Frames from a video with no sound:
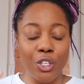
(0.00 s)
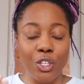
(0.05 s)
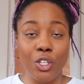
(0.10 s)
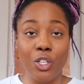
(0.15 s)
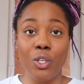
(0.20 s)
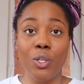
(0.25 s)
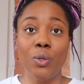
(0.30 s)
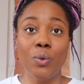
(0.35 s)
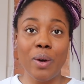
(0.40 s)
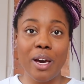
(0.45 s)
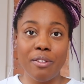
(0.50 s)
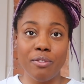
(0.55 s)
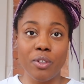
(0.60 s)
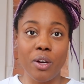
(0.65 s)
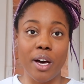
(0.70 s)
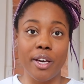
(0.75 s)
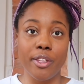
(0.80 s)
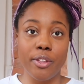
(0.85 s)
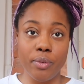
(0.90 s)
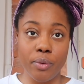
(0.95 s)
you have
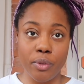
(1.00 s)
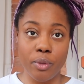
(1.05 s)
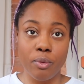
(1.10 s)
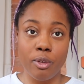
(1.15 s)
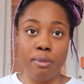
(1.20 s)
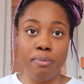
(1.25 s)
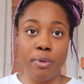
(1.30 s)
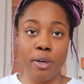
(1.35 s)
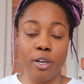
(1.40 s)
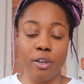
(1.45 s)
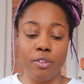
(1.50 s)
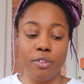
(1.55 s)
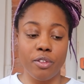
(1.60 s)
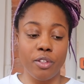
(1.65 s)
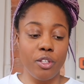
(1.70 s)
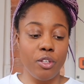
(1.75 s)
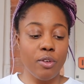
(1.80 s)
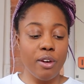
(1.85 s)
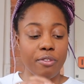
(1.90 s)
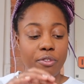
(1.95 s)
gone through the
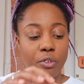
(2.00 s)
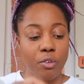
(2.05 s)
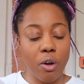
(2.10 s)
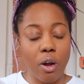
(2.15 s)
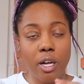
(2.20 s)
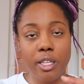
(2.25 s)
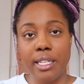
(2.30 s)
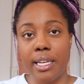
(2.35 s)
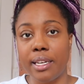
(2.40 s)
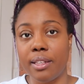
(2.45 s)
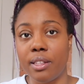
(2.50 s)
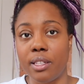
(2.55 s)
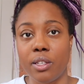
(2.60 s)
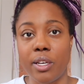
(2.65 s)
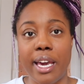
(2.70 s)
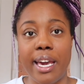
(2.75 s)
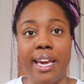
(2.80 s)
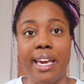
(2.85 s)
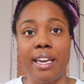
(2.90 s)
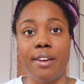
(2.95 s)
rebirth, you have crawled out of the
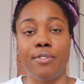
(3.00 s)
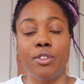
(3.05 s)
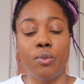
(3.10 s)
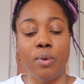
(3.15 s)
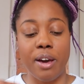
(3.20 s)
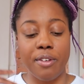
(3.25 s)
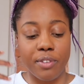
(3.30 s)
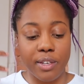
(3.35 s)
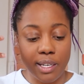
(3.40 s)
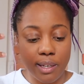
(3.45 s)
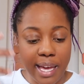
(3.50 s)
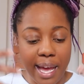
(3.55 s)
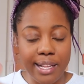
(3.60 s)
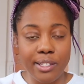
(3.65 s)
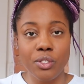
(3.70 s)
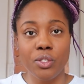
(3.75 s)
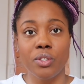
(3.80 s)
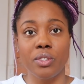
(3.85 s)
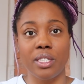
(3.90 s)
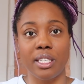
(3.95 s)
cave, you have
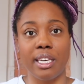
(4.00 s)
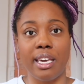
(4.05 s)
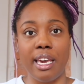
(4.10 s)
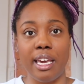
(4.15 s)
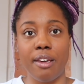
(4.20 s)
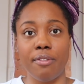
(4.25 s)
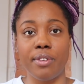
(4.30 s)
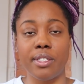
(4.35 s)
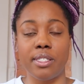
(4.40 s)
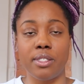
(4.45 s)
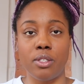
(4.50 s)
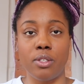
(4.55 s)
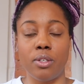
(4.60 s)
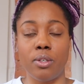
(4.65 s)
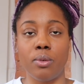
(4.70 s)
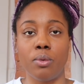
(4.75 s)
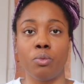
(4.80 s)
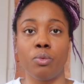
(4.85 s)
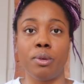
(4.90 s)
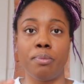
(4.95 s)
entered the cave
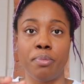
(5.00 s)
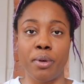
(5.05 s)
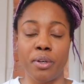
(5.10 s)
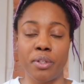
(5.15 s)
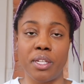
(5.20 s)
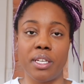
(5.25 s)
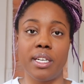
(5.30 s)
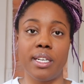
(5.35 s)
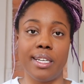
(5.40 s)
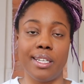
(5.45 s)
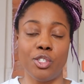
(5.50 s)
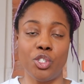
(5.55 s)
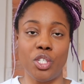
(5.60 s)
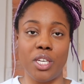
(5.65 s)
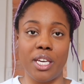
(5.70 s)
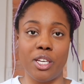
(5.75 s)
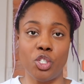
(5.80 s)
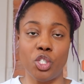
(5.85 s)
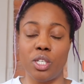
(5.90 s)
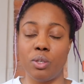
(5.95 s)
into rebirth and
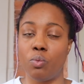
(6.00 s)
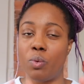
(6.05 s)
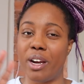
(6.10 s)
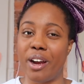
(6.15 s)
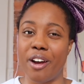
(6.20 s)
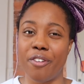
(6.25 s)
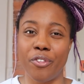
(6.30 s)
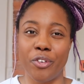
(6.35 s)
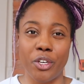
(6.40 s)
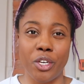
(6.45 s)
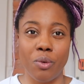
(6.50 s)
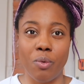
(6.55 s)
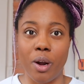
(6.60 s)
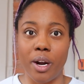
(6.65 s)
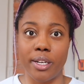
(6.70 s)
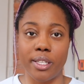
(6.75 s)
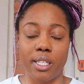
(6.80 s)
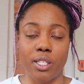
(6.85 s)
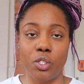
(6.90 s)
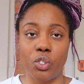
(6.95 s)
initiation, wherever you
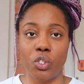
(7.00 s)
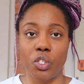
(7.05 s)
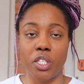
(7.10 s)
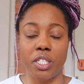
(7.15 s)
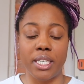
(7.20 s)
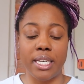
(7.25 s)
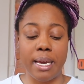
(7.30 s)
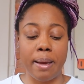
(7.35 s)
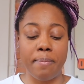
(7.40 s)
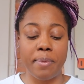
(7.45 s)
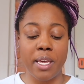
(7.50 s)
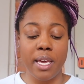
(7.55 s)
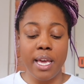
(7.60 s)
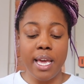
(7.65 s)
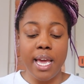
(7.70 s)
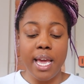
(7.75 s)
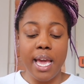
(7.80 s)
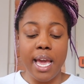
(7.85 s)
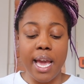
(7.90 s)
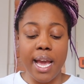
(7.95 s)
are in this journey,
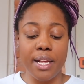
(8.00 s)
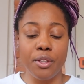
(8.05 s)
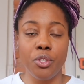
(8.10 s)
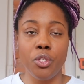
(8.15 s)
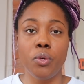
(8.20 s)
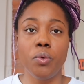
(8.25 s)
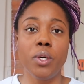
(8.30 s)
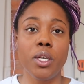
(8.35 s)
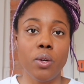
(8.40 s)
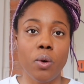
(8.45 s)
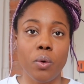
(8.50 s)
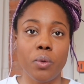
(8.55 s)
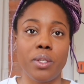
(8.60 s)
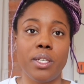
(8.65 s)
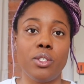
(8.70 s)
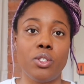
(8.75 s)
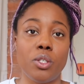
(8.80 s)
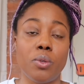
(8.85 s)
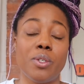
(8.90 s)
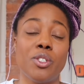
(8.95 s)
and you can
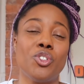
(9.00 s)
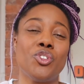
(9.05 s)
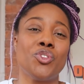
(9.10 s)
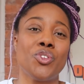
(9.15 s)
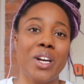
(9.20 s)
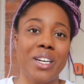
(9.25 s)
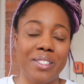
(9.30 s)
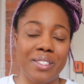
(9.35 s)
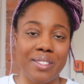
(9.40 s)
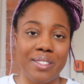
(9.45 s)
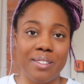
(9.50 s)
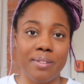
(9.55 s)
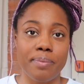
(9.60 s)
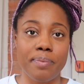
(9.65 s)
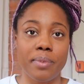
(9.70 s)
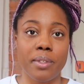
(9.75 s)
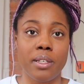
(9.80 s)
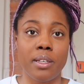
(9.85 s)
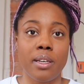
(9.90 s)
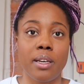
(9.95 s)
only do is trust.
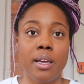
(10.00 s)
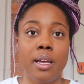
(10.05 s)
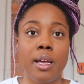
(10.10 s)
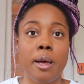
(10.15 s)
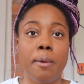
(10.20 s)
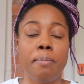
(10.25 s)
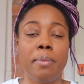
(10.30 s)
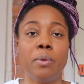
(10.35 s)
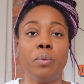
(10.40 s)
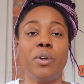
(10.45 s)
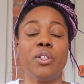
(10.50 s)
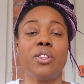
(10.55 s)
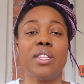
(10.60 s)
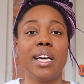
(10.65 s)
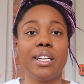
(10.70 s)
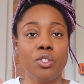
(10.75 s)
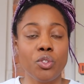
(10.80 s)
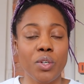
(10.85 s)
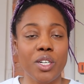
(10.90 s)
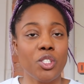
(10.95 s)
But with
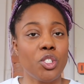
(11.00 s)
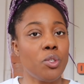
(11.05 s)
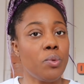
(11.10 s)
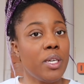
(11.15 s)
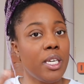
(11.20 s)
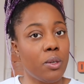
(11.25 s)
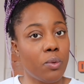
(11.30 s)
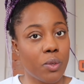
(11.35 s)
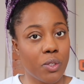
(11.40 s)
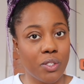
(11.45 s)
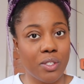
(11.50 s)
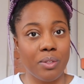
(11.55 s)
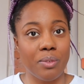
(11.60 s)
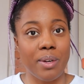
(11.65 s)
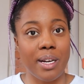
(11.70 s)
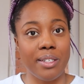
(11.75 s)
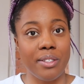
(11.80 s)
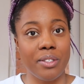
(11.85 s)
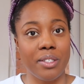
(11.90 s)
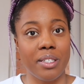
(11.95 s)
that trust, you equal
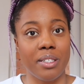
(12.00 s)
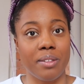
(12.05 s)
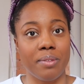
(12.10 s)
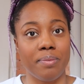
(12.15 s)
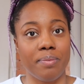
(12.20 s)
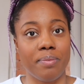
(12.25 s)
surrender.